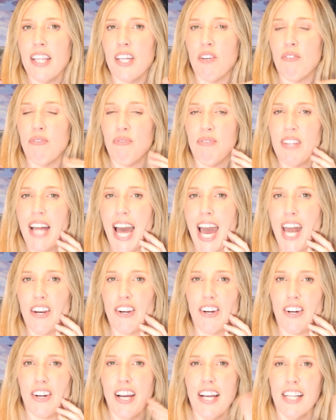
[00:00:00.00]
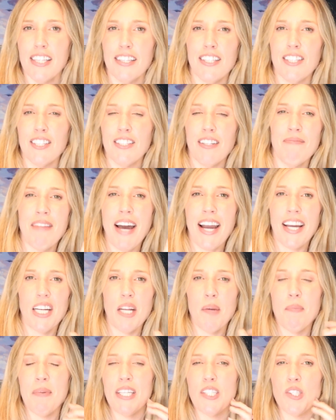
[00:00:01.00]
a little flatter, I'm not
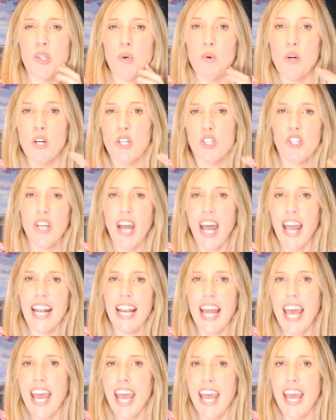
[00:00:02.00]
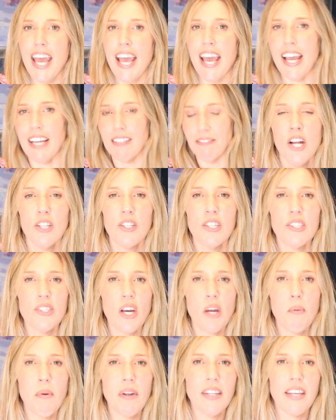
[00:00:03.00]
gonna be so shiny. Let's
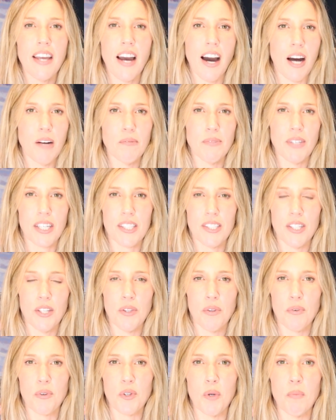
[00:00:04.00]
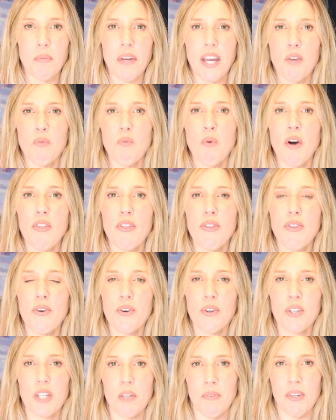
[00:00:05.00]
talk about the objects in the room and what
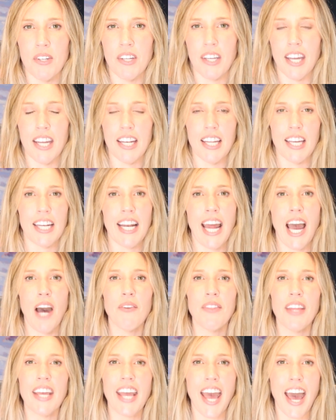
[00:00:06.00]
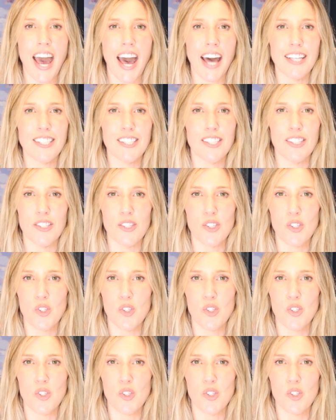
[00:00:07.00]
they're communicating and how they add to the